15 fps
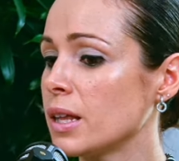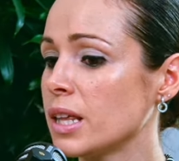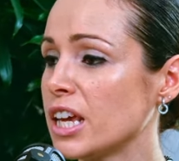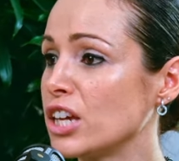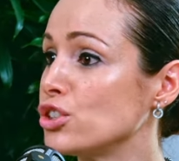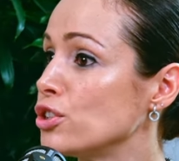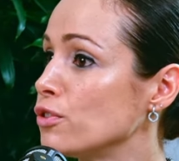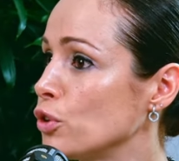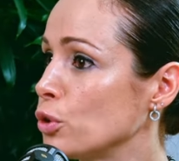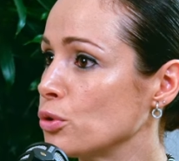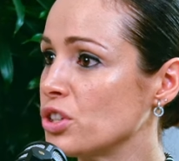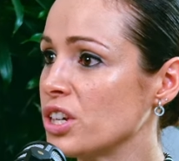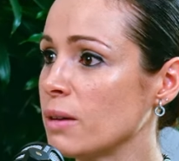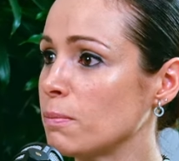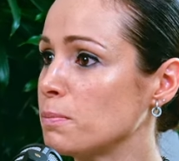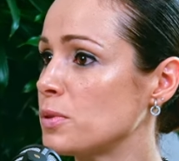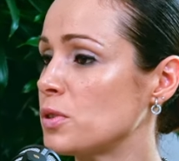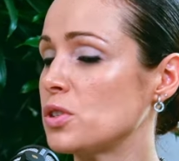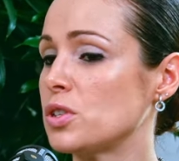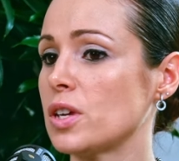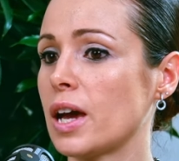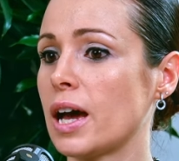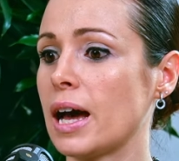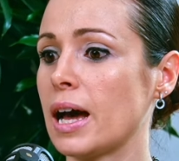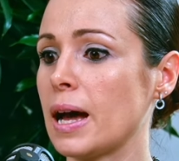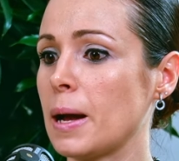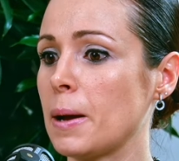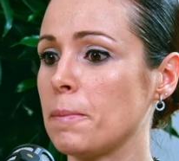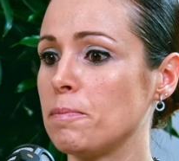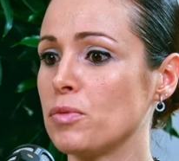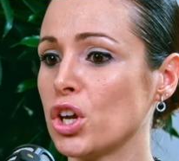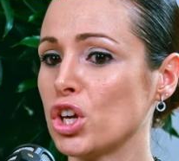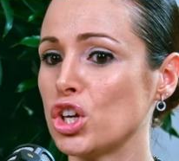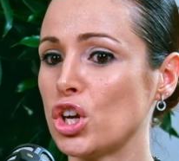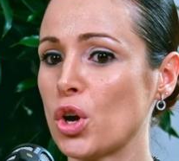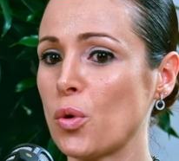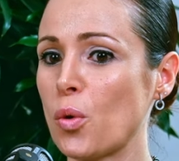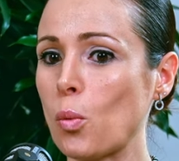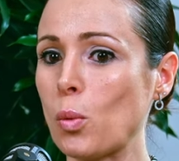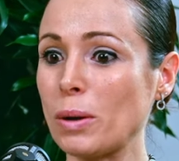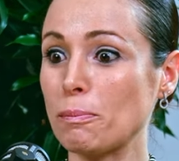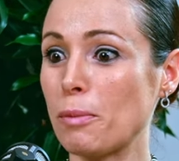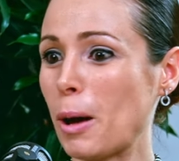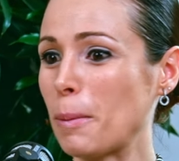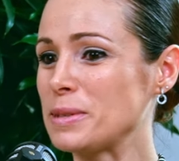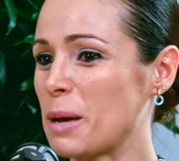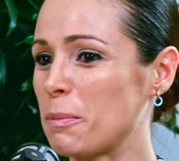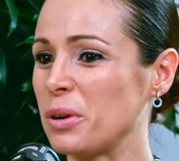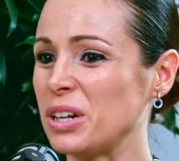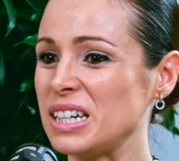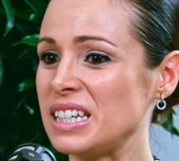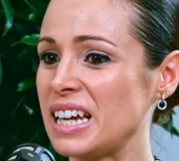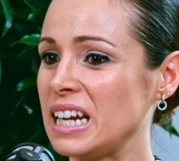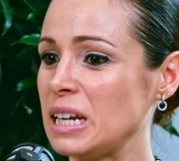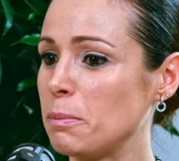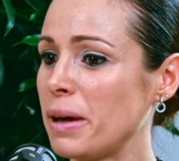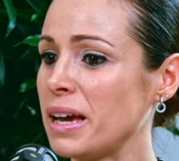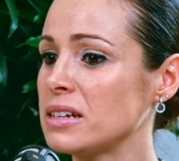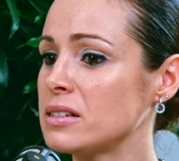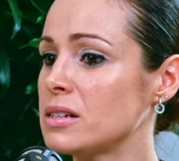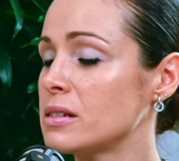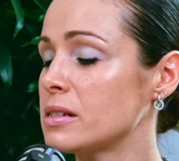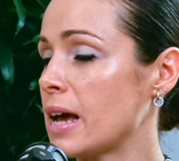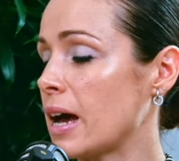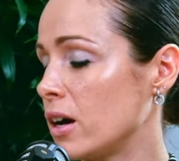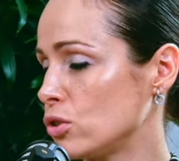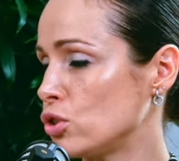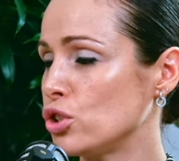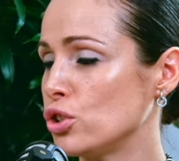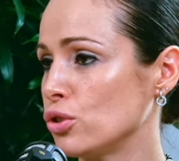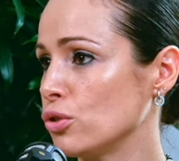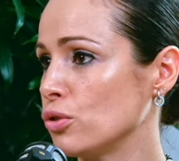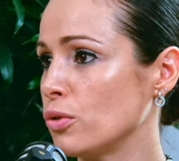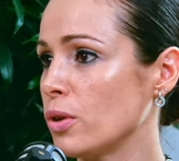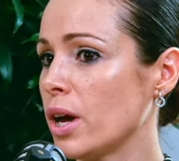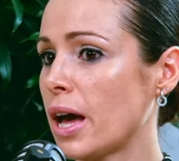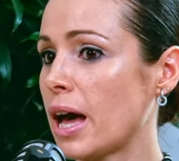interview tips, what pops up on a daily basis, how to